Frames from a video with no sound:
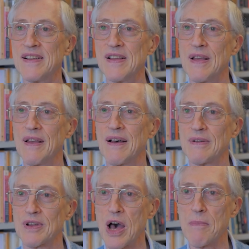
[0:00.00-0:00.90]

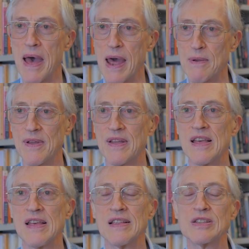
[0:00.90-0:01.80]
Combat. I
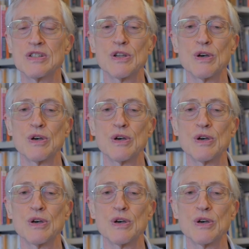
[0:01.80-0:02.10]
see. And